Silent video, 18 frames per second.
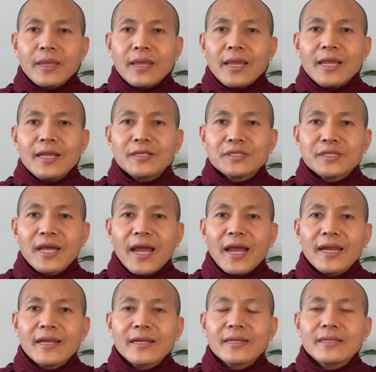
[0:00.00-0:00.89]
Inside,
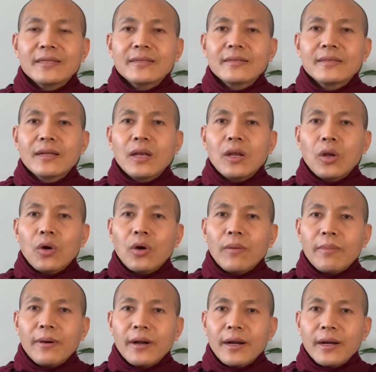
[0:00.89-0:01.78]

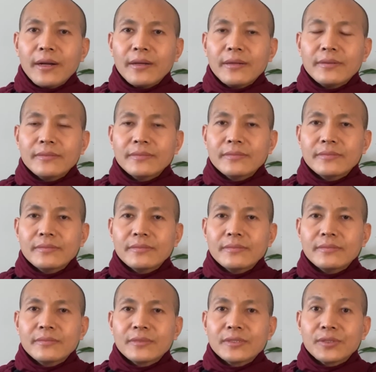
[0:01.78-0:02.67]
lobha,
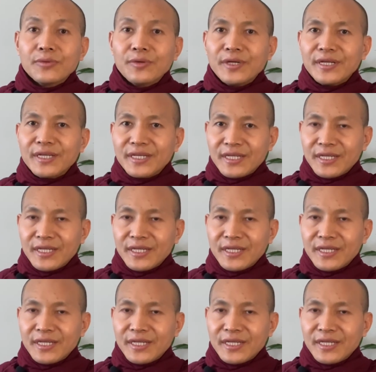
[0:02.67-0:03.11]
greed.